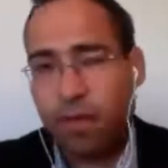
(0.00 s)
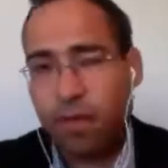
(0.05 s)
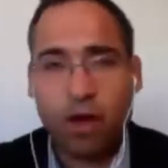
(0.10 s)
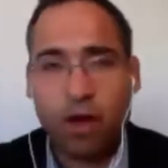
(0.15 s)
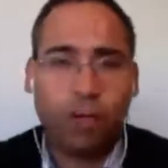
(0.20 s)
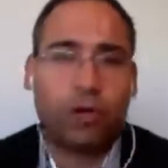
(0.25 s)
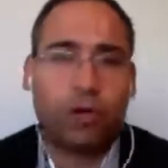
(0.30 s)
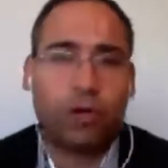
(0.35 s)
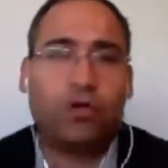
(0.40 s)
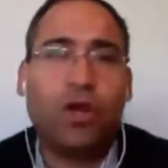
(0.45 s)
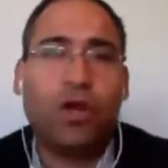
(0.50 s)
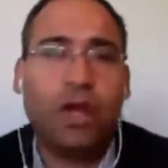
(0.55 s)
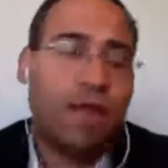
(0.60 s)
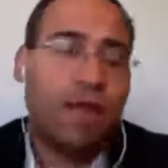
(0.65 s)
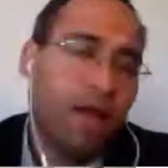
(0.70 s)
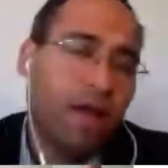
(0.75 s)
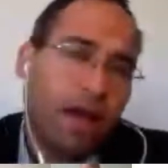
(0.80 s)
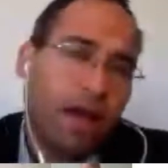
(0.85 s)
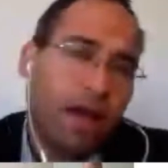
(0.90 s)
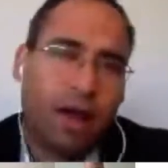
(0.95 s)
opportunity.
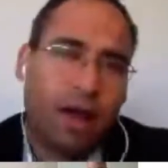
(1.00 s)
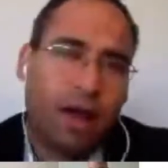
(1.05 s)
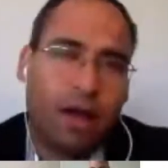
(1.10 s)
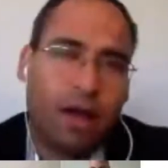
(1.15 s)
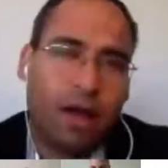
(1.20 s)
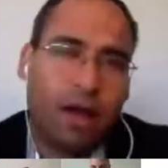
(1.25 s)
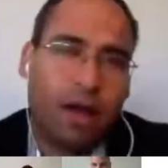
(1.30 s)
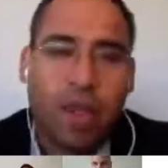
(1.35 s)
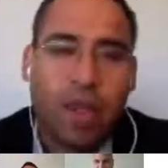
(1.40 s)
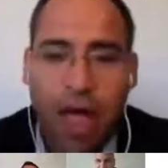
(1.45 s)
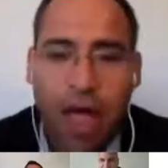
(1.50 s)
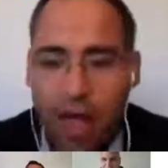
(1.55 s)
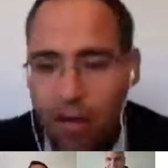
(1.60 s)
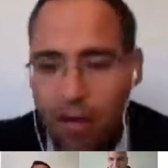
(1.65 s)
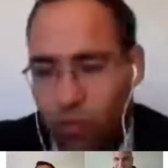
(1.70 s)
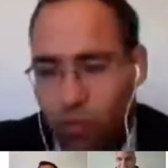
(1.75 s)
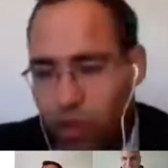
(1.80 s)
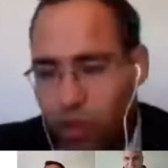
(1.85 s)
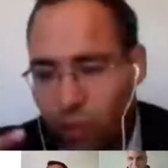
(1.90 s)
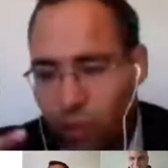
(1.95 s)
Um,
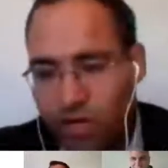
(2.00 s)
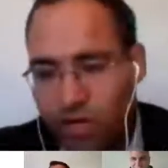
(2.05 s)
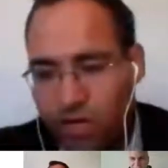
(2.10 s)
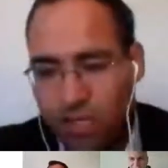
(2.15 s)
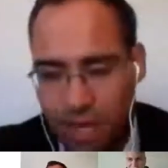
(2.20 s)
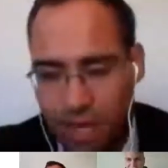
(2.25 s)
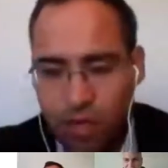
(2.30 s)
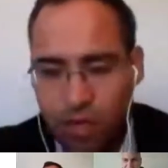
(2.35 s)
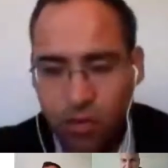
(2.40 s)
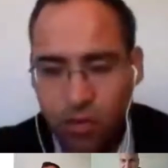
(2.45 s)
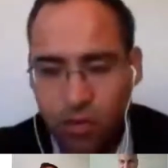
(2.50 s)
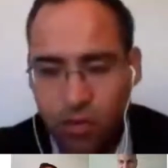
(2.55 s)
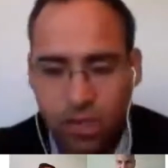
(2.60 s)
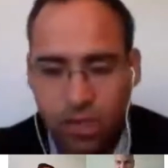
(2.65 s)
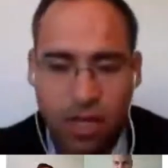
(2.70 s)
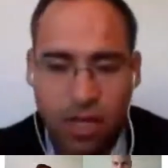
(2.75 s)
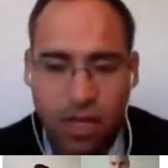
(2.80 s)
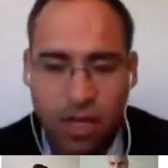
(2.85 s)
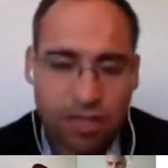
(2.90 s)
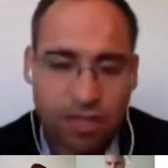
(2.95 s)
and wh- what's
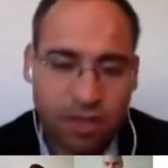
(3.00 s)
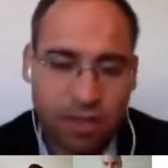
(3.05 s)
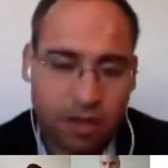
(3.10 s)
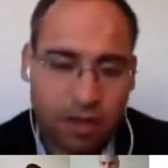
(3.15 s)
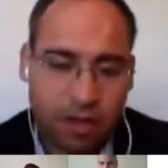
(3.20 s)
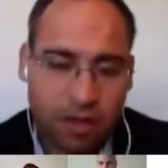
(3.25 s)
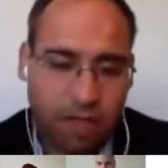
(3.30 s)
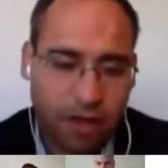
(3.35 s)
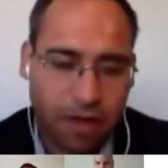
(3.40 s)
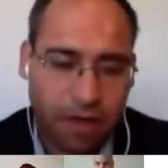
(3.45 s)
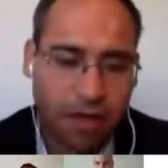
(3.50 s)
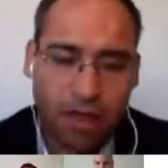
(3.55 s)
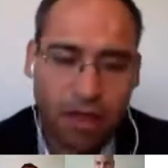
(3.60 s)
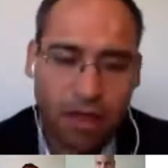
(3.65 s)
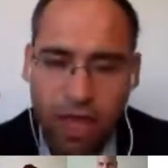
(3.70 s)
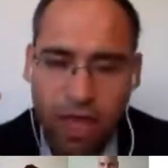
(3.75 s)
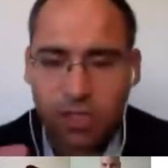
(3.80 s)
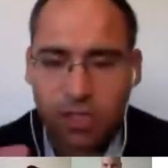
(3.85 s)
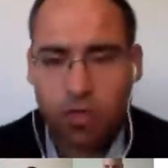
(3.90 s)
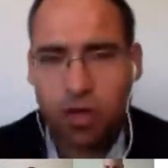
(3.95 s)
interesting is the fact that
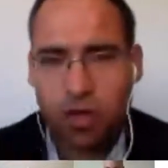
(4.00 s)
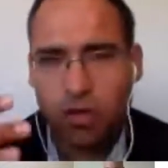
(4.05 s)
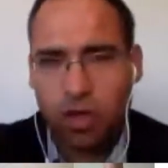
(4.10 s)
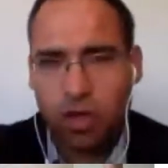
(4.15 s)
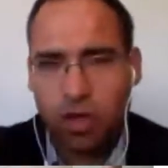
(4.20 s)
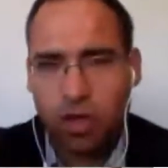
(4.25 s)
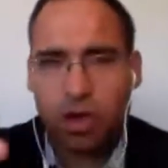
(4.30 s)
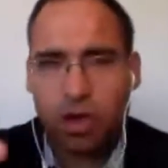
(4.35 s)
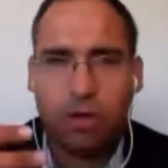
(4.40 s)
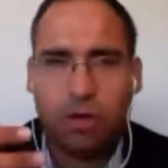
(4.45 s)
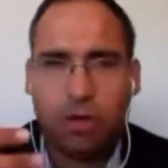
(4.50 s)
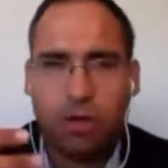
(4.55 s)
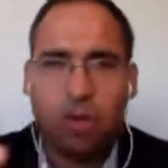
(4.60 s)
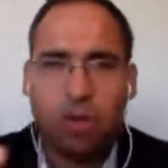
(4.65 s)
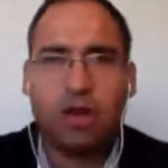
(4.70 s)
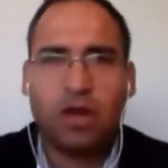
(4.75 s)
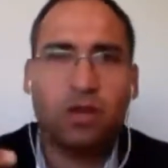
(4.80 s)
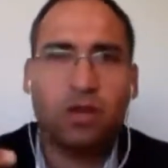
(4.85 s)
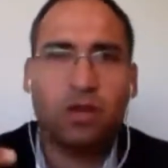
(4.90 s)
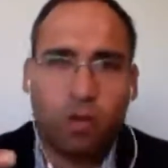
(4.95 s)
yes, we're talking about
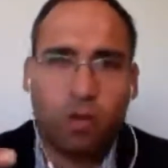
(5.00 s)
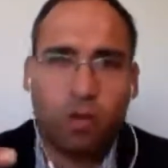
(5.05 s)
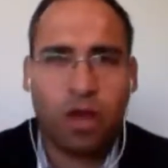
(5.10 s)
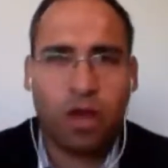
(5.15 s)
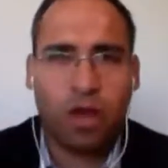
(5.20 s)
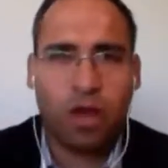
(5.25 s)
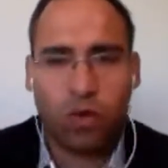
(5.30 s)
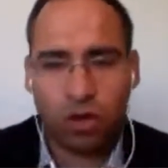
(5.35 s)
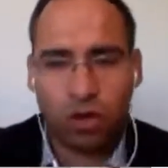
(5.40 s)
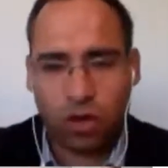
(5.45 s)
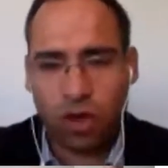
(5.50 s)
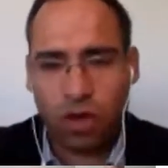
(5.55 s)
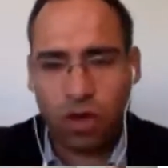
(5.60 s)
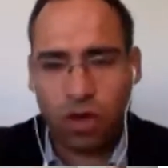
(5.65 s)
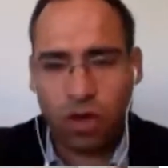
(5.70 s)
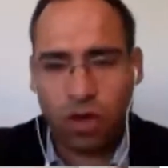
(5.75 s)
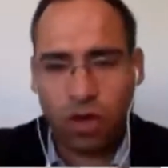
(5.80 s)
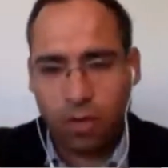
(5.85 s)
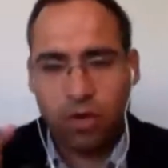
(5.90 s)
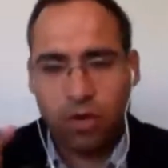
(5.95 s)
peer to peer and we're talking
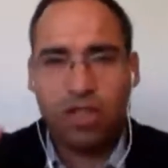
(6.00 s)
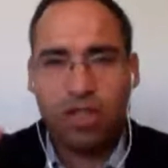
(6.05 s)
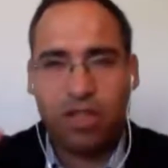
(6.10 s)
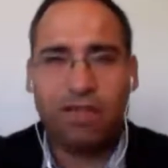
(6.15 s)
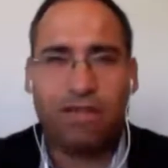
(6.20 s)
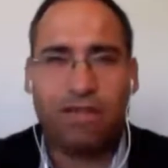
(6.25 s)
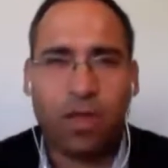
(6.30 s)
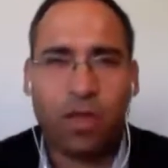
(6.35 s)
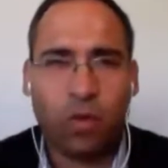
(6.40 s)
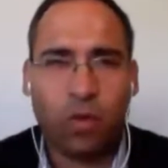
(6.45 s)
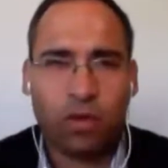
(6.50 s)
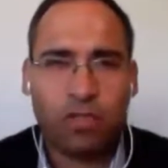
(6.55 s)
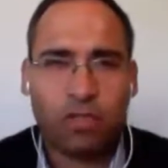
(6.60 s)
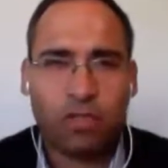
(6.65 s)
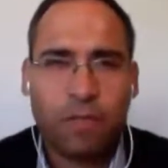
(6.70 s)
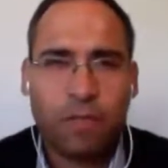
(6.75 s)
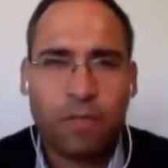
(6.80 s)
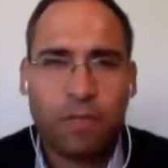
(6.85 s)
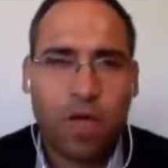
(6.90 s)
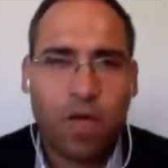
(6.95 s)
about individuals,